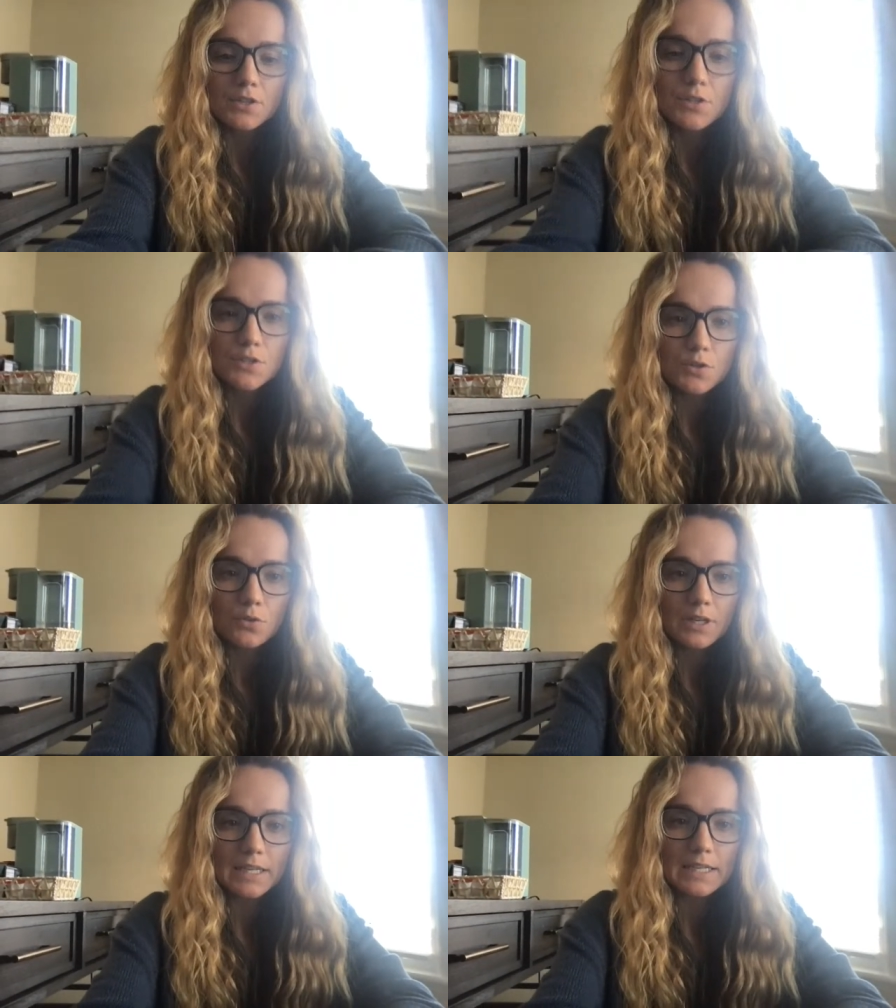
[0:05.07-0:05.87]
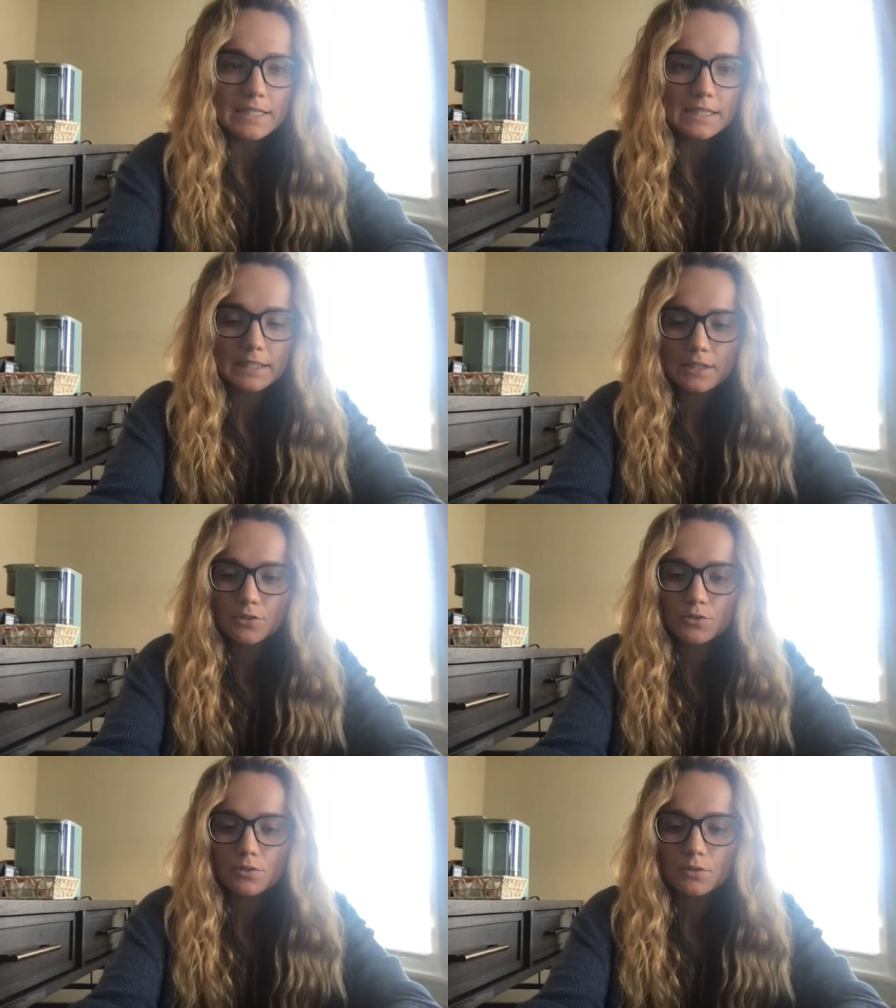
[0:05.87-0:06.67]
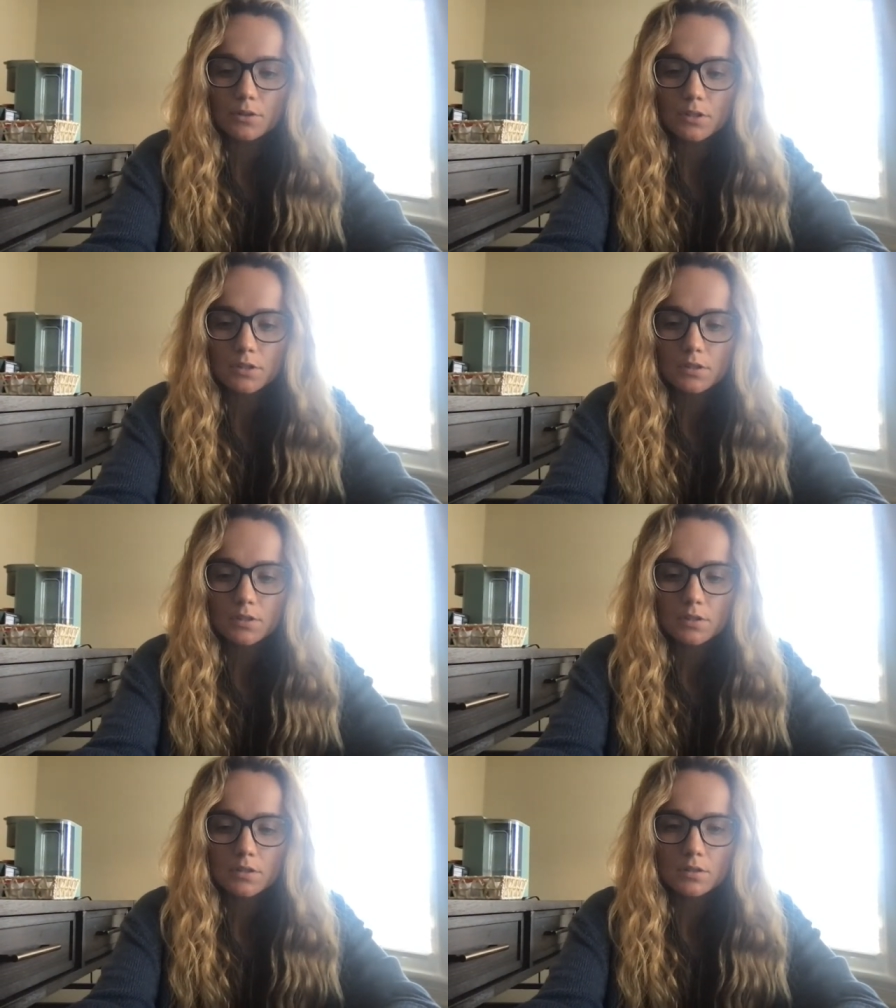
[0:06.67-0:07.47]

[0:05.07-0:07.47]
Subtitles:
screen is a little